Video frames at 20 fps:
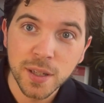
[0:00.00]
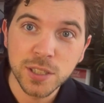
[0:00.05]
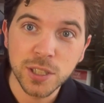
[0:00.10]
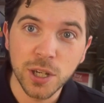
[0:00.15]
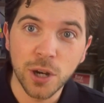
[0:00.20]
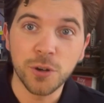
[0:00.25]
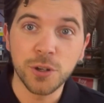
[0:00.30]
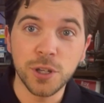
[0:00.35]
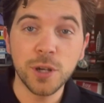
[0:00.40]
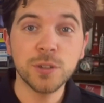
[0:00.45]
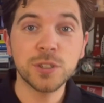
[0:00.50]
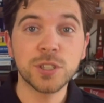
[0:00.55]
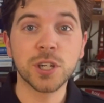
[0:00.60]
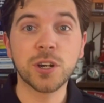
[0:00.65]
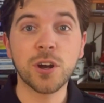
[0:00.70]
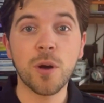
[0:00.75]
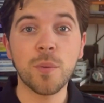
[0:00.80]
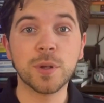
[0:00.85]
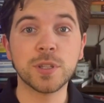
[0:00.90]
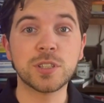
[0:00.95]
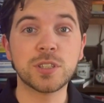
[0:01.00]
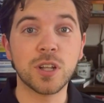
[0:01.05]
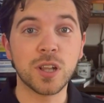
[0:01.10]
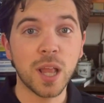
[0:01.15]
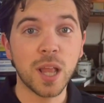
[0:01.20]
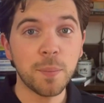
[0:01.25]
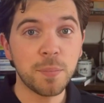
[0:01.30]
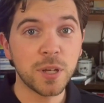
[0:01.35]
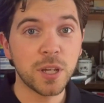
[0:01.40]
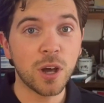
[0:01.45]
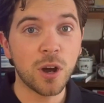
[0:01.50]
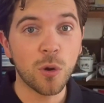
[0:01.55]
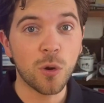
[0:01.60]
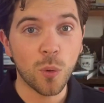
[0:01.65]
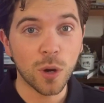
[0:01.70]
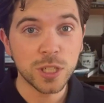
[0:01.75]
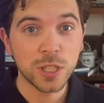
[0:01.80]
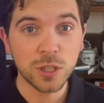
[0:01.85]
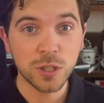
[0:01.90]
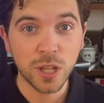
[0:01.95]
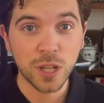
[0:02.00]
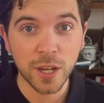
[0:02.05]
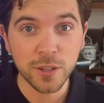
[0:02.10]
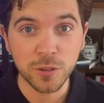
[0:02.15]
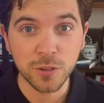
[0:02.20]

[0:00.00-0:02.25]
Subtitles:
So use the comments to let me know what you'd like